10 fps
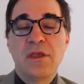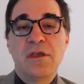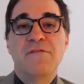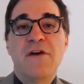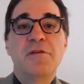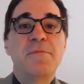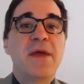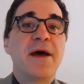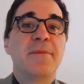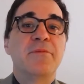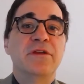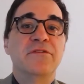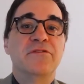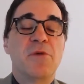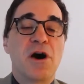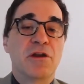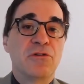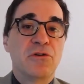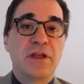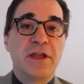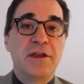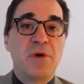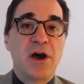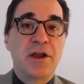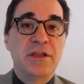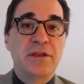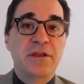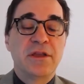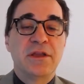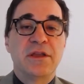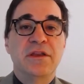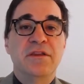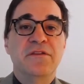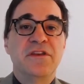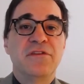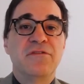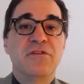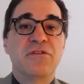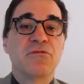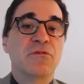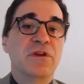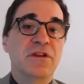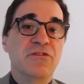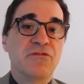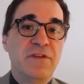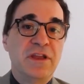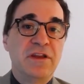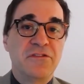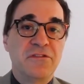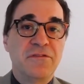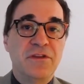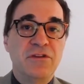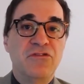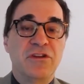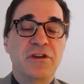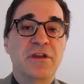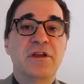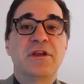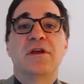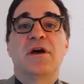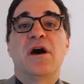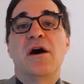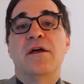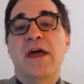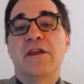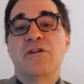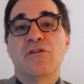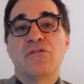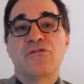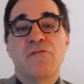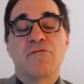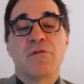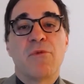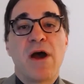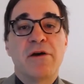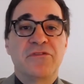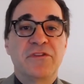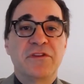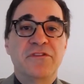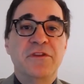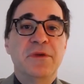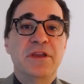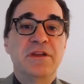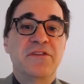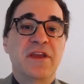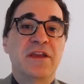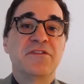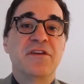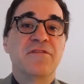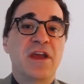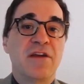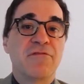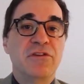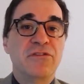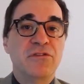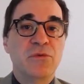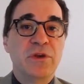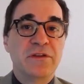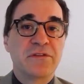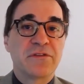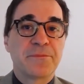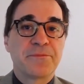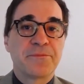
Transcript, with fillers: Avelumab is a monoclonal antibody. It is given through an intravenous infusion that occurs over about 60 minutes and is given every 2 weeks.